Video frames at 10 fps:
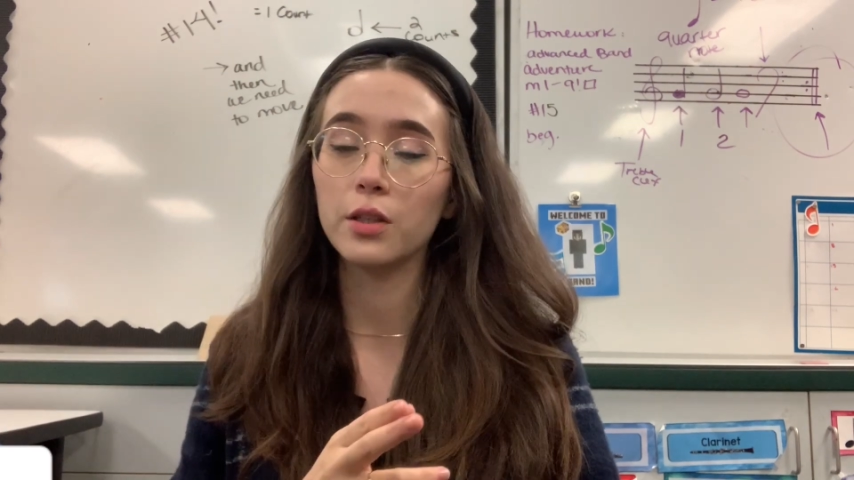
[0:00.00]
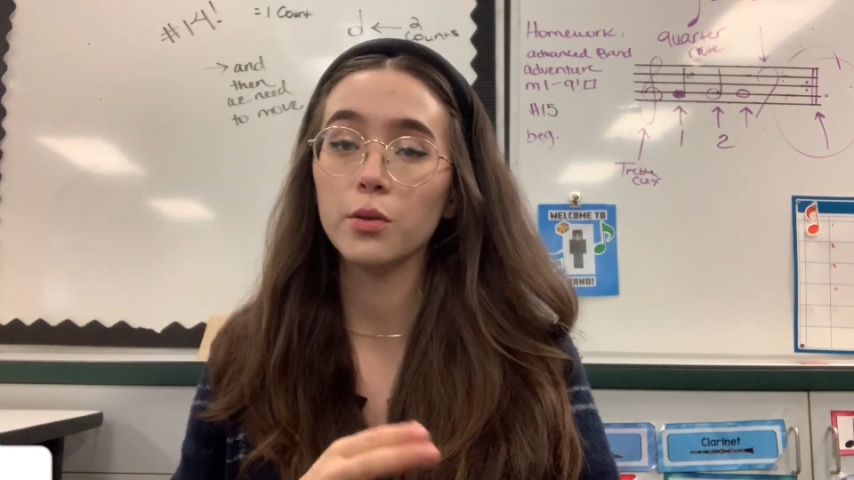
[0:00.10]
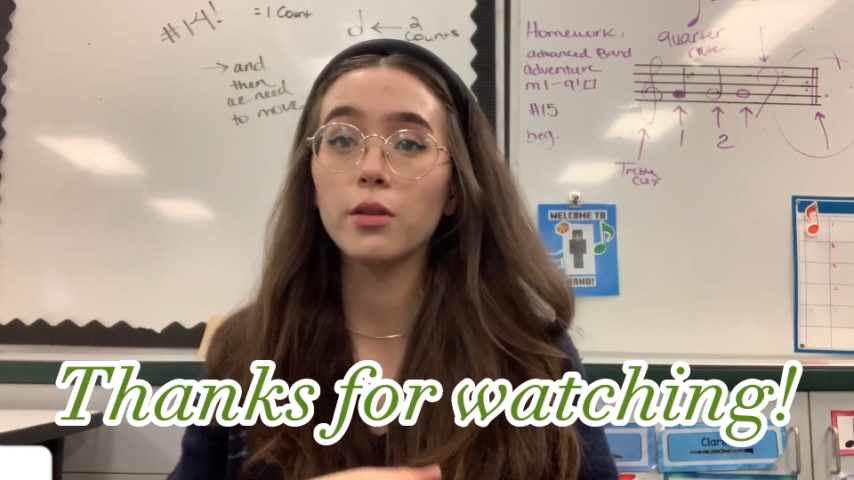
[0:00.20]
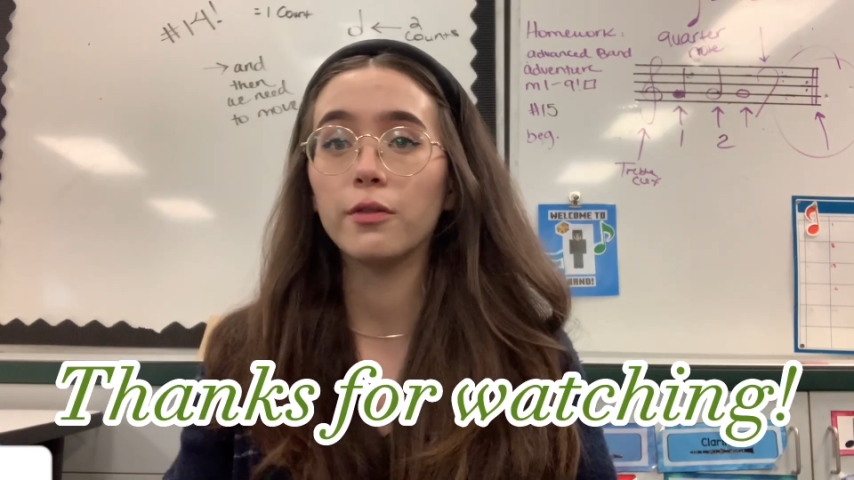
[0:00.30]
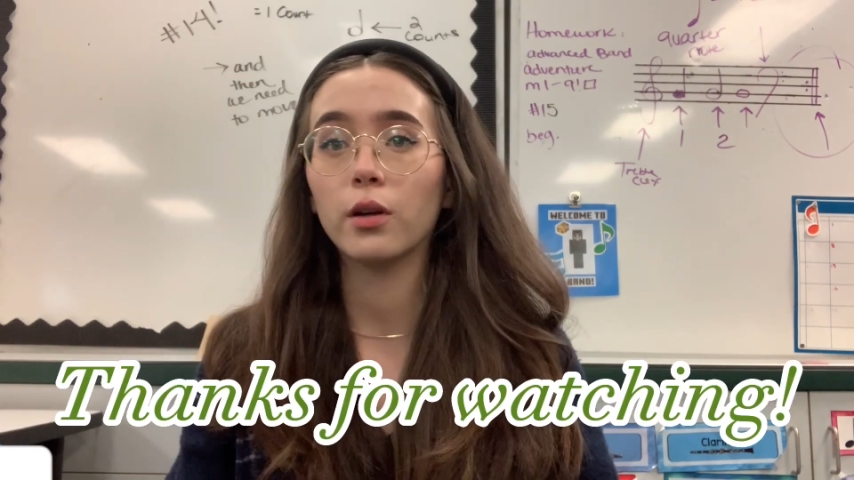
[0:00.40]

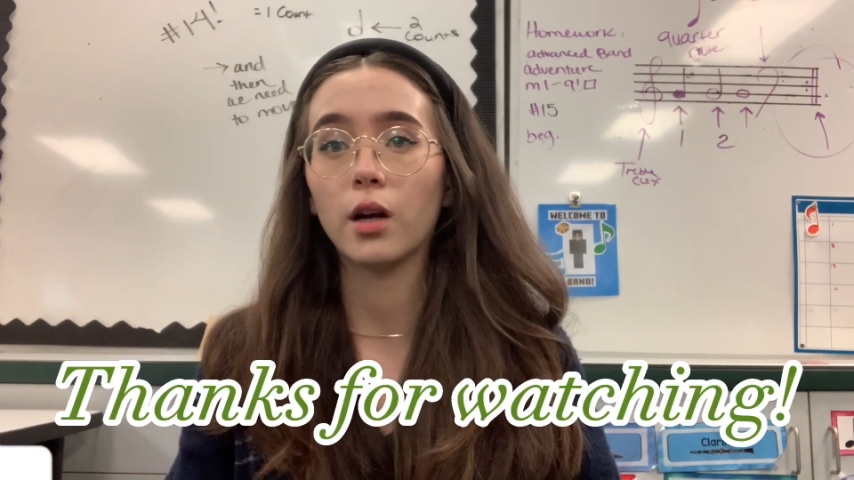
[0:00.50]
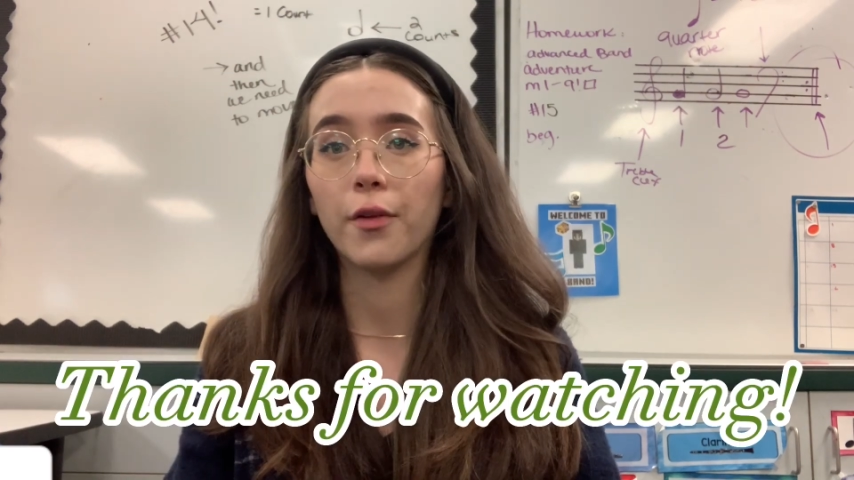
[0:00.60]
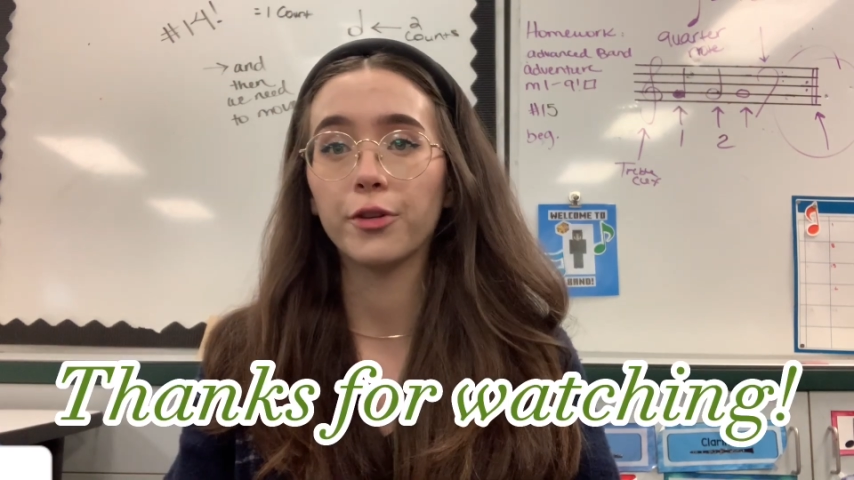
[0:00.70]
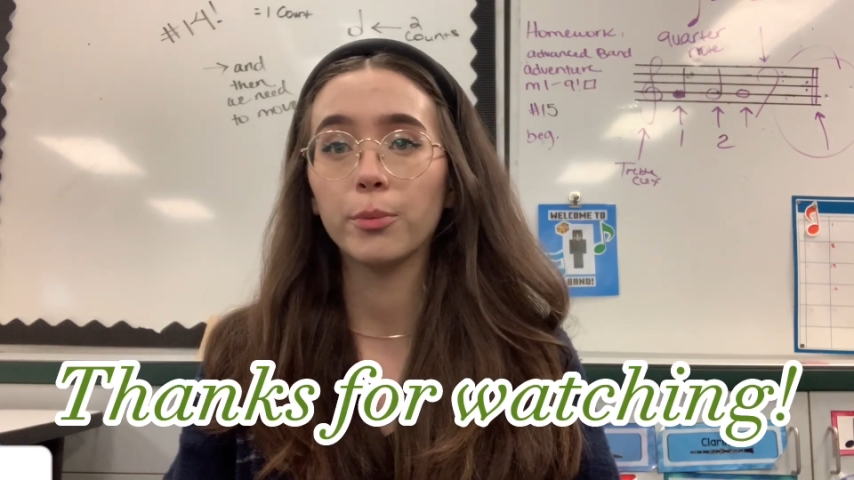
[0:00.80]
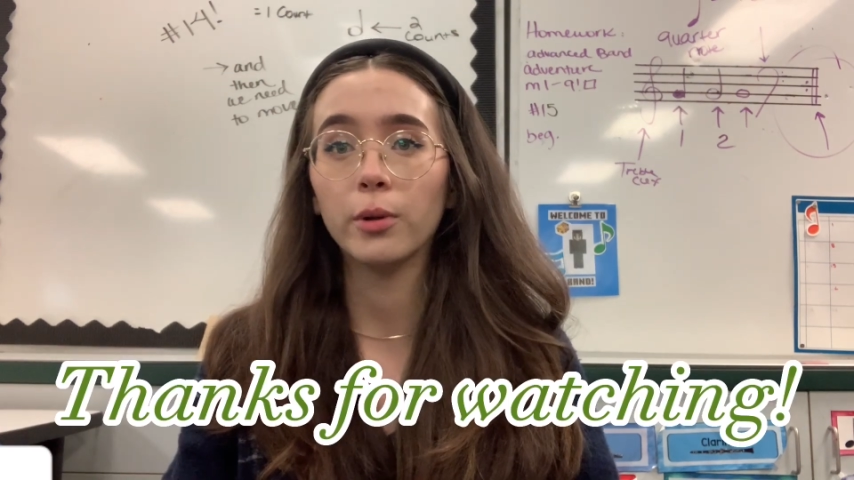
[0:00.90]
to feel
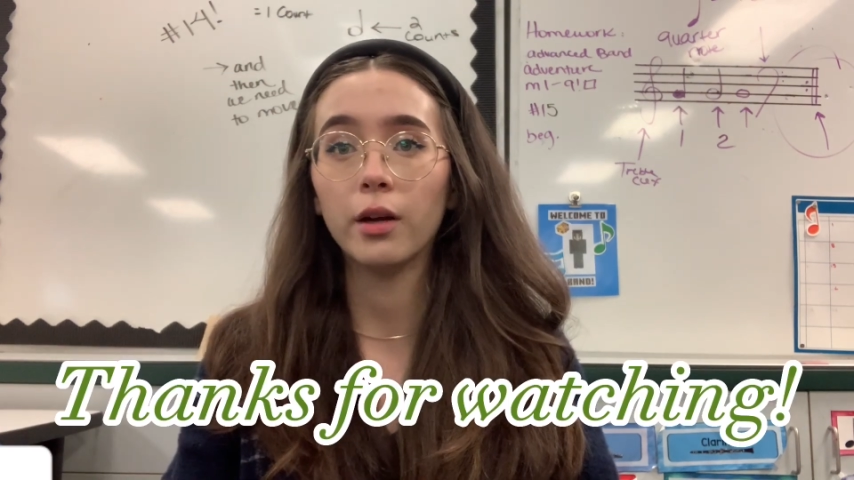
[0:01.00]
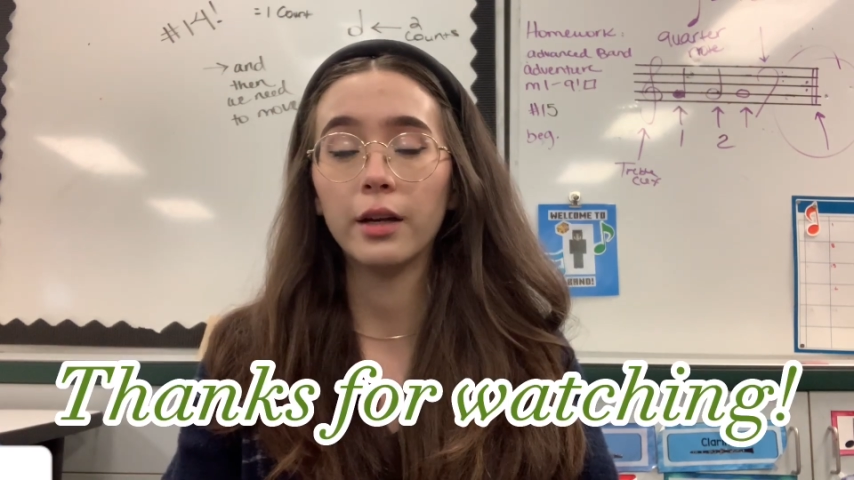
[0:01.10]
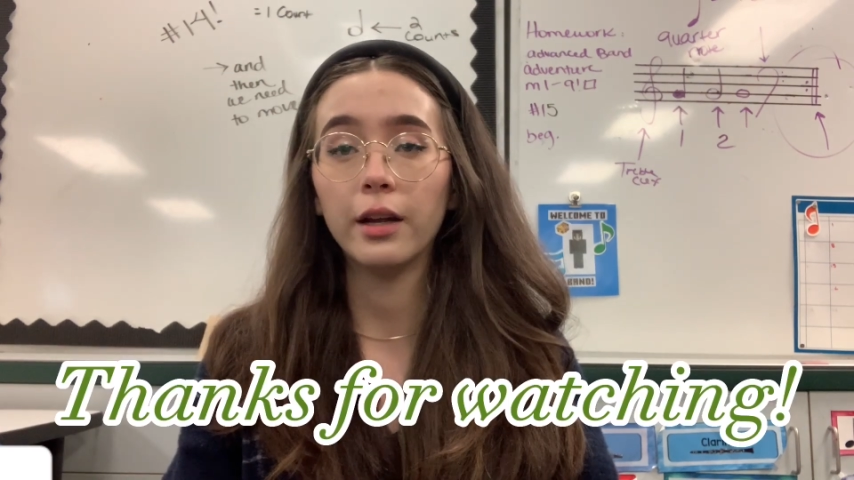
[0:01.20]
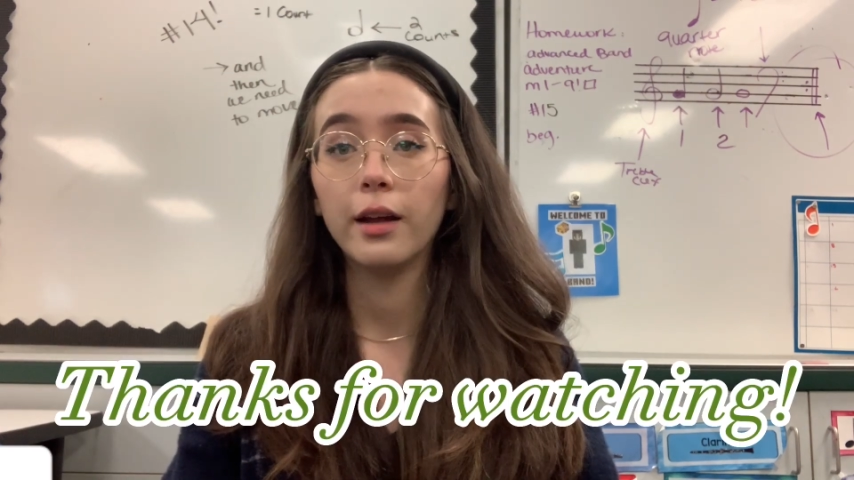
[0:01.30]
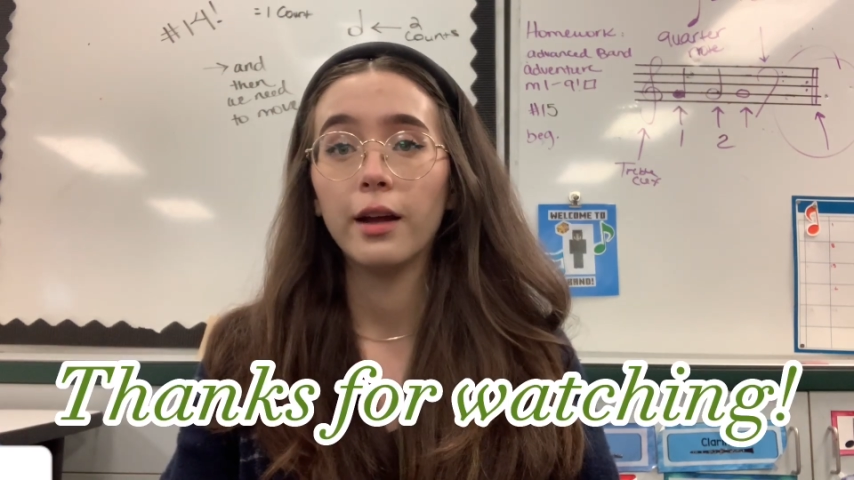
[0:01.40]
comfortable on
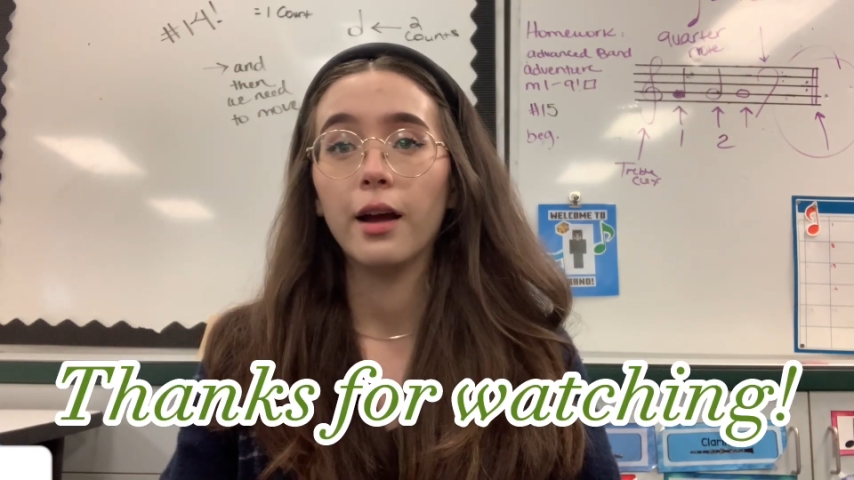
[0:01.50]
it.